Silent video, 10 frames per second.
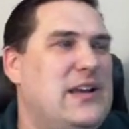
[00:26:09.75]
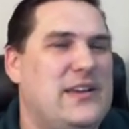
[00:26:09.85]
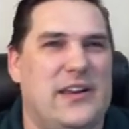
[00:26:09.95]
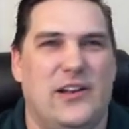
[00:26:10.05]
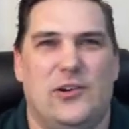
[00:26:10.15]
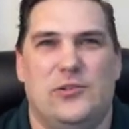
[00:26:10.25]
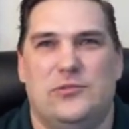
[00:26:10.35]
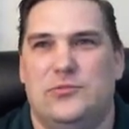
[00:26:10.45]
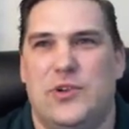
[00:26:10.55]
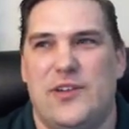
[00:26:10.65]
you know,
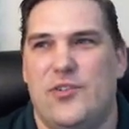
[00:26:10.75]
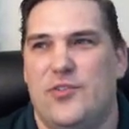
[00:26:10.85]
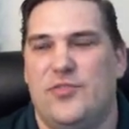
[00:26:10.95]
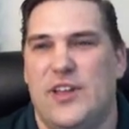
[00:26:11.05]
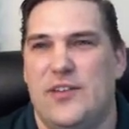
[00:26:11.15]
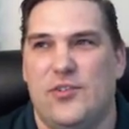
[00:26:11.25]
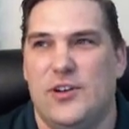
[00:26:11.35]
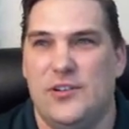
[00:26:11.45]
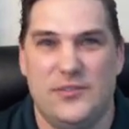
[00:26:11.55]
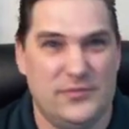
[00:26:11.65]
whatever flavor
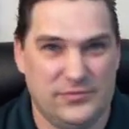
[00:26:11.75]
of,